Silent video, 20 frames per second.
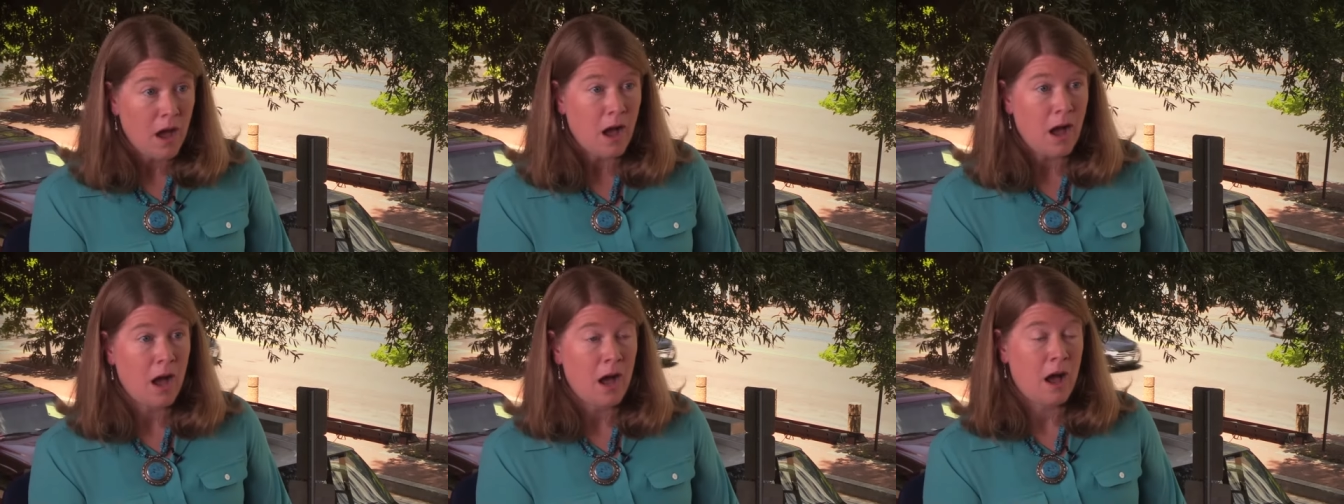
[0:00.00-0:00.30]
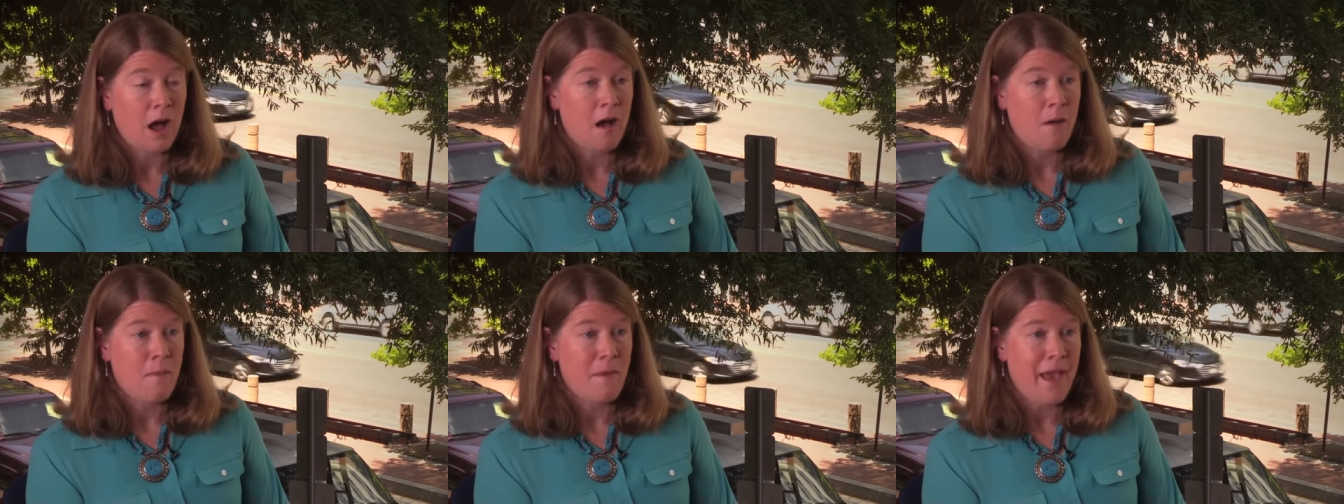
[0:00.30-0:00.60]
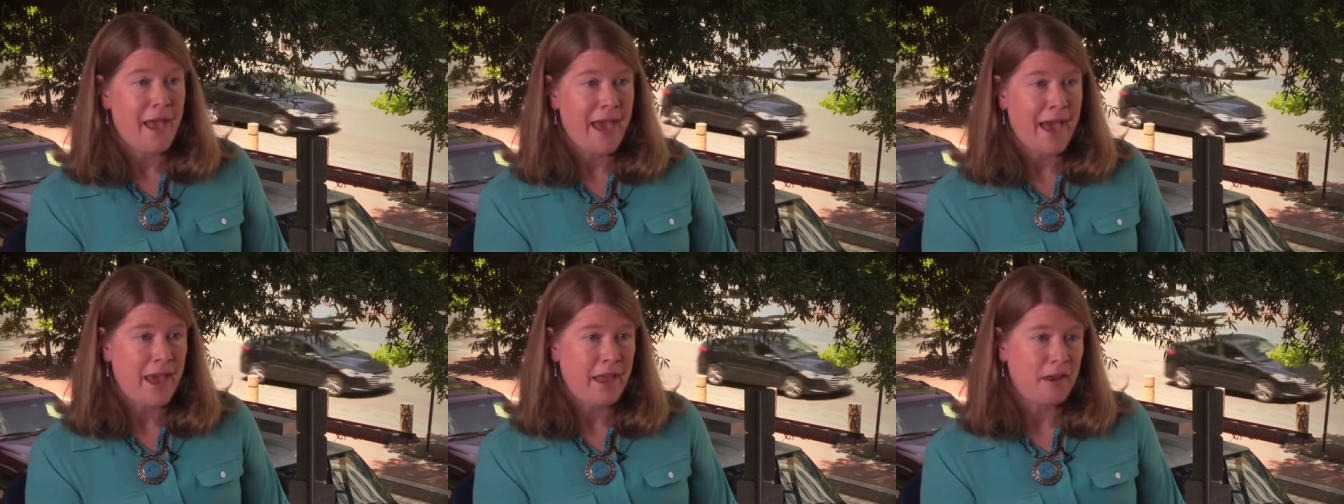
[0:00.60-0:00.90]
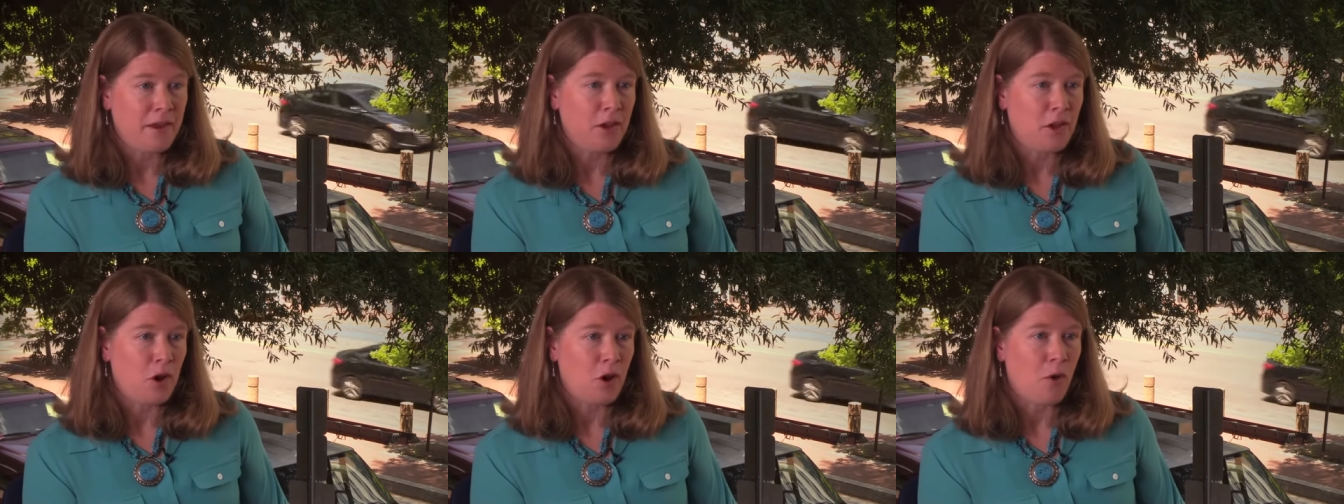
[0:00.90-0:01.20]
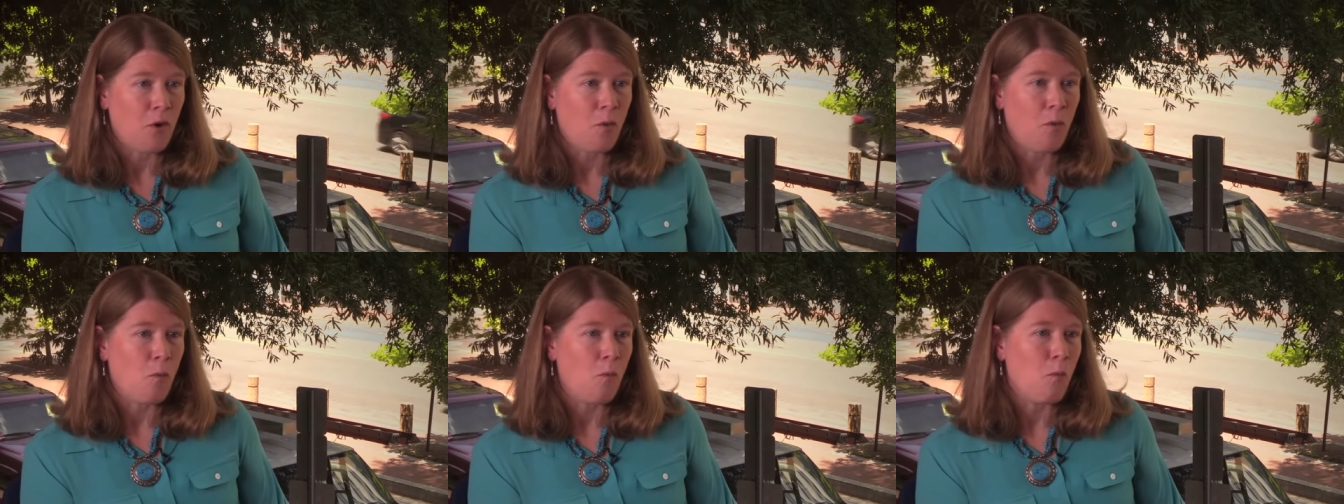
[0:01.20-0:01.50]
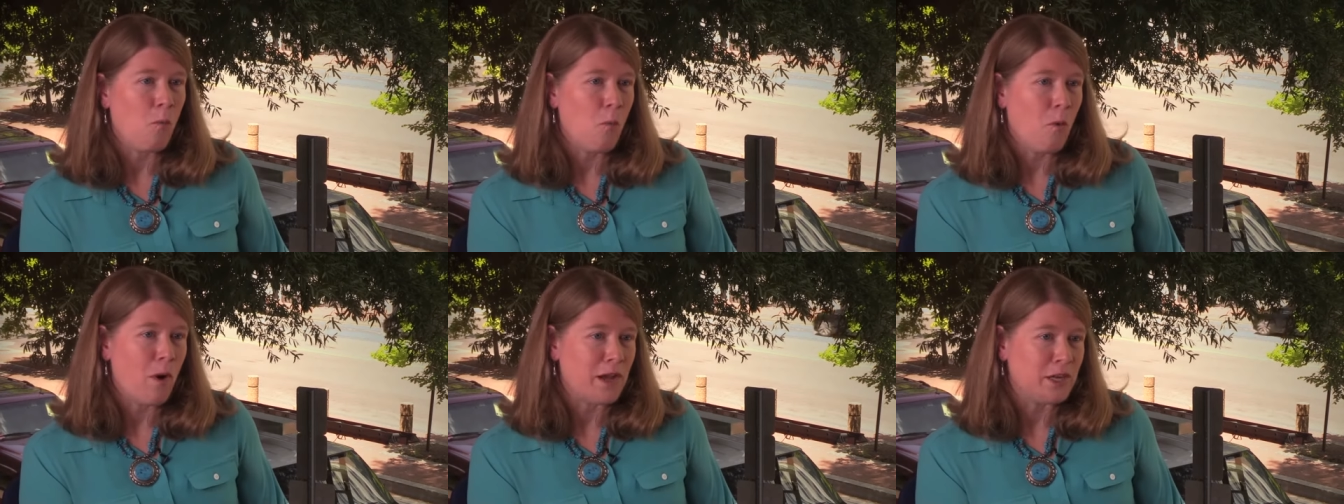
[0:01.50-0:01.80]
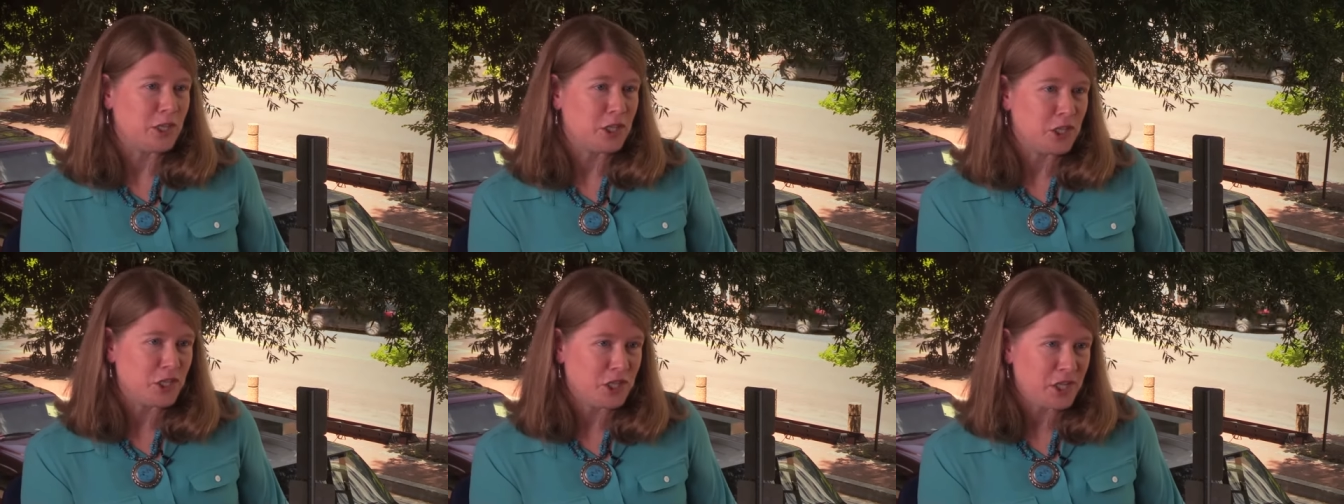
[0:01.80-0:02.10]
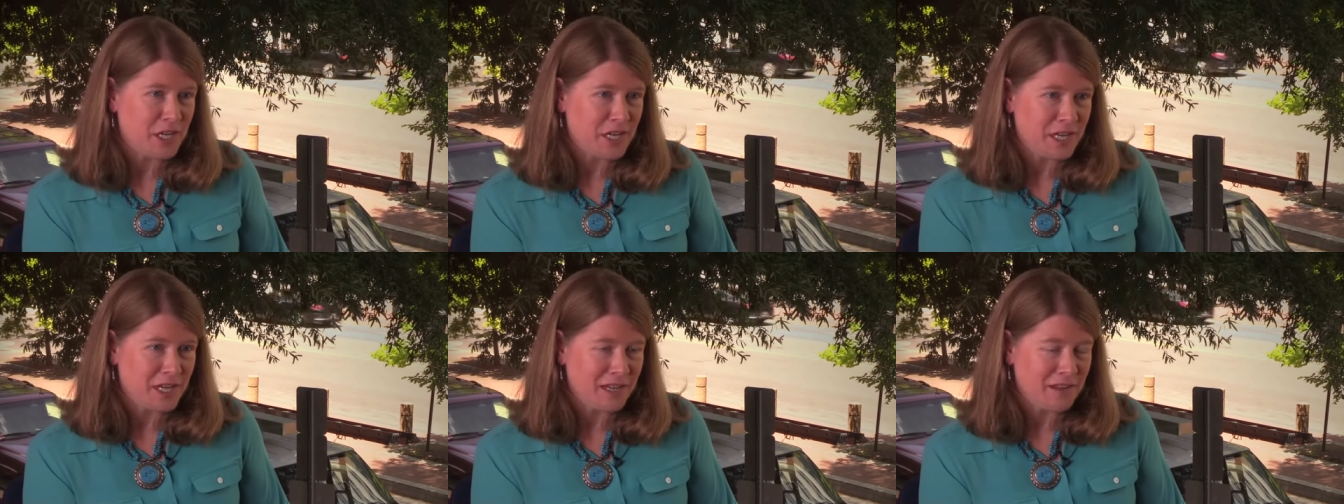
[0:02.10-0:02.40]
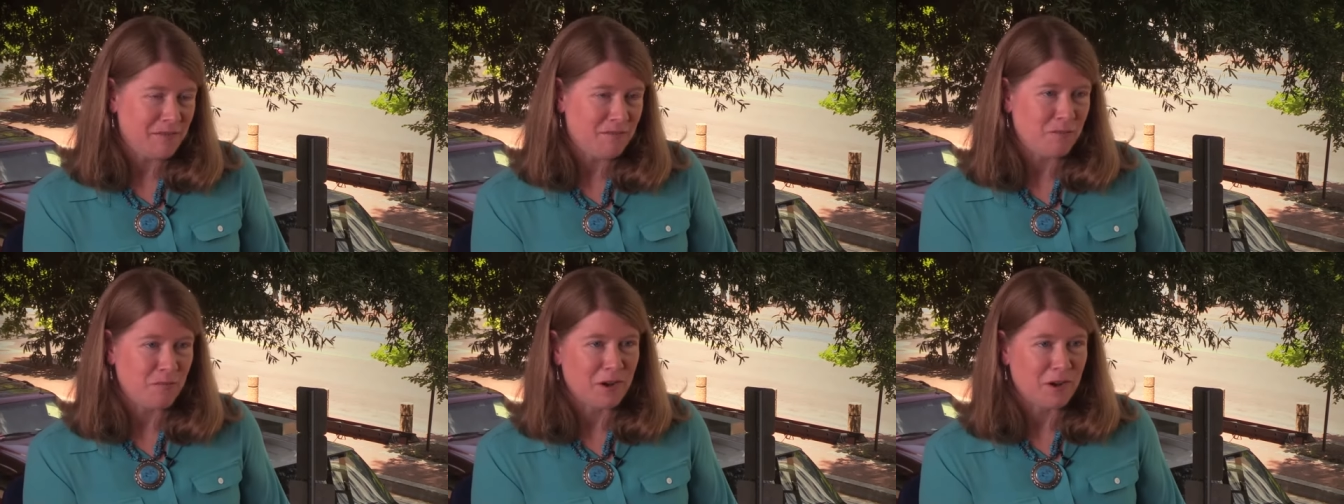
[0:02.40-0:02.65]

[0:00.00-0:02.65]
Um, and you know, was she?